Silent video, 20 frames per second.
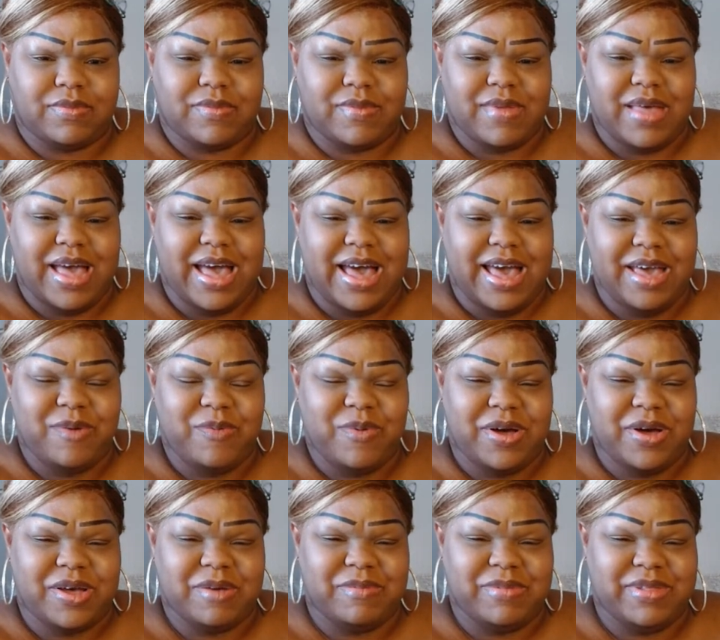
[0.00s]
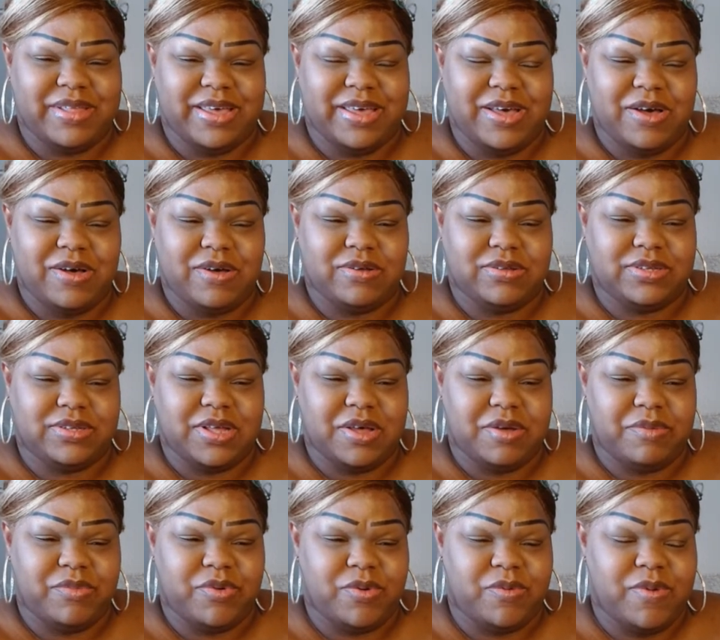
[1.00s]
Hi, welcome, Leo,
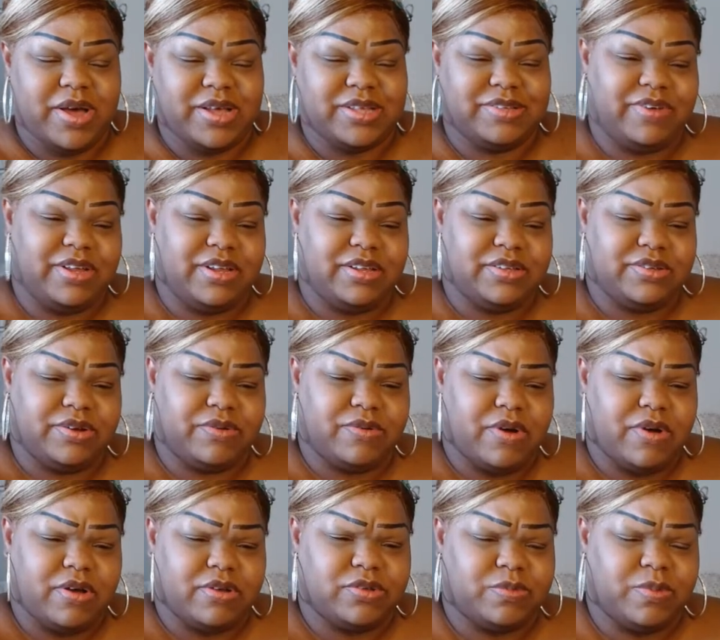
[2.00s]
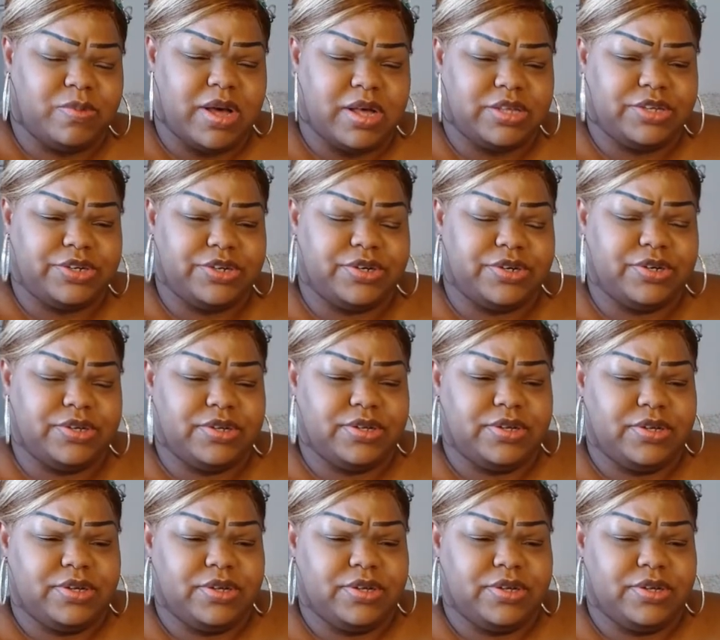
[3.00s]
Sun, Moon, Rising, Innocent, Cross Watcher.